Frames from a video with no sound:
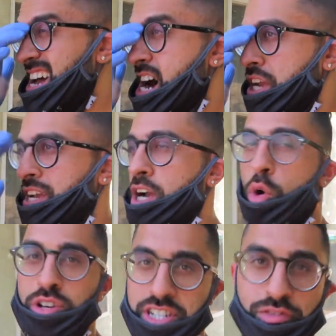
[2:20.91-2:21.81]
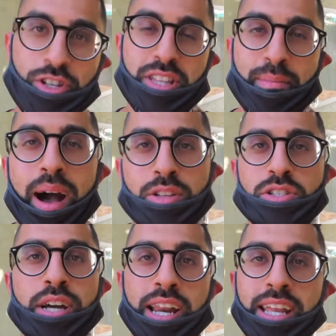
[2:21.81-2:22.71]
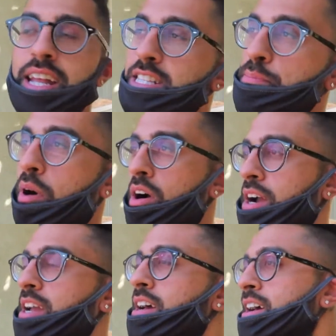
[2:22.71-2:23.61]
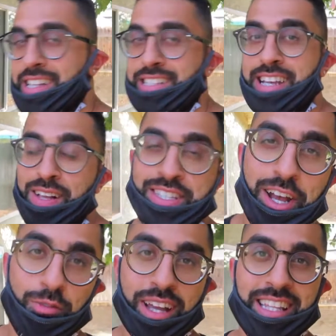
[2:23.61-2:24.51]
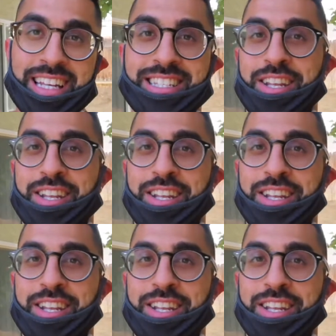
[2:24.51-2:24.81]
You got gorgeous views of the mountains, you got a kids park, downtown Redlands.